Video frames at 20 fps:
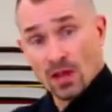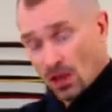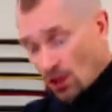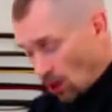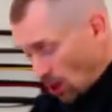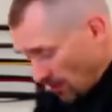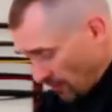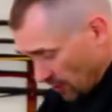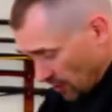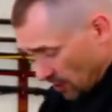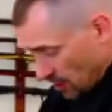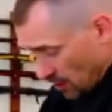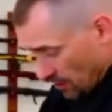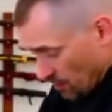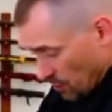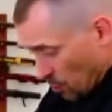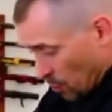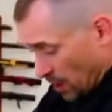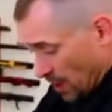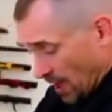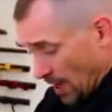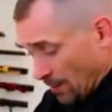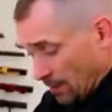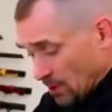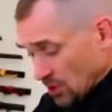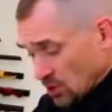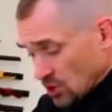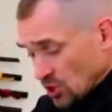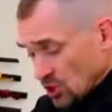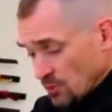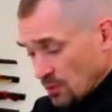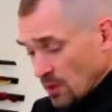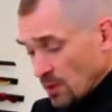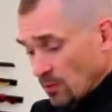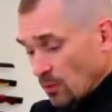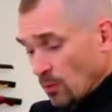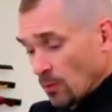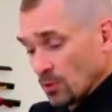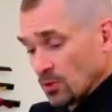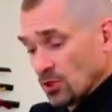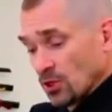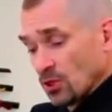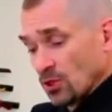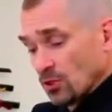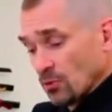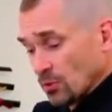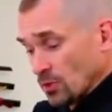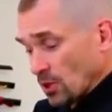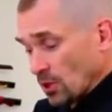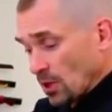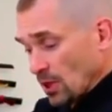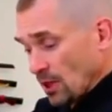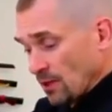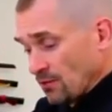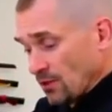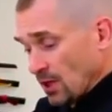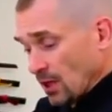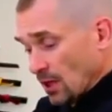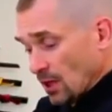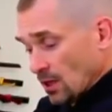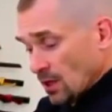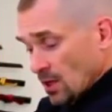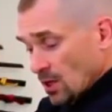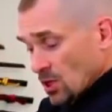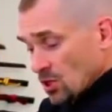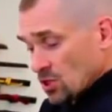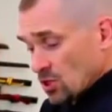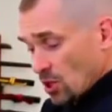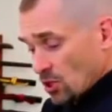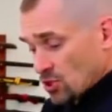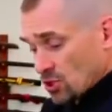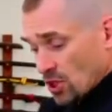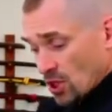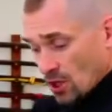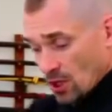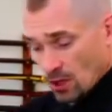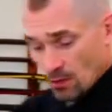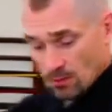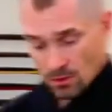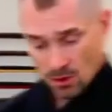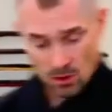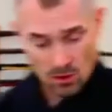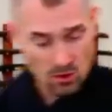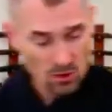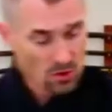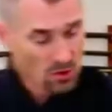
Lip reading: And often what happens is people, particularly with their left hand, starts to come